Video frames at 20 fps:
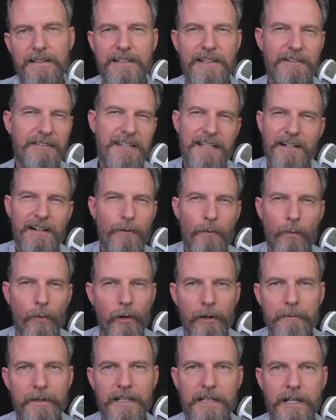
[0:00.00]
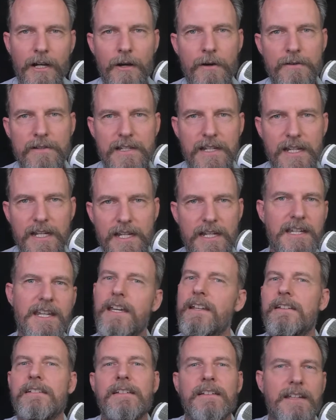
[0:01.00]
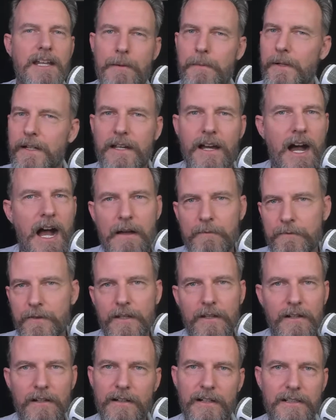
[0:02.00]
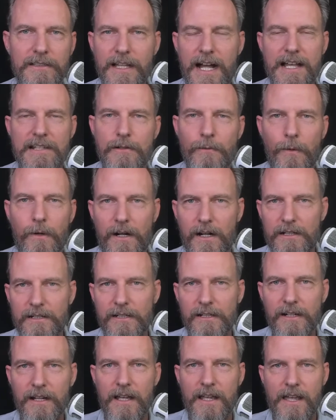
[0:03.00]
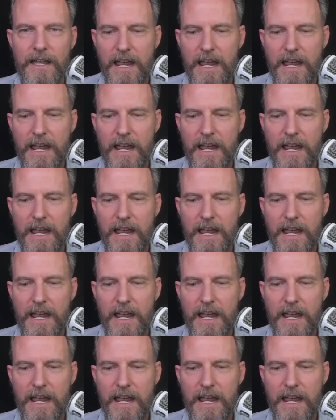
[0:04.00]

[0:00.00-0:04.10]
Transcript: getting all warm and cozy, getting a cup of coffee or a glass of water,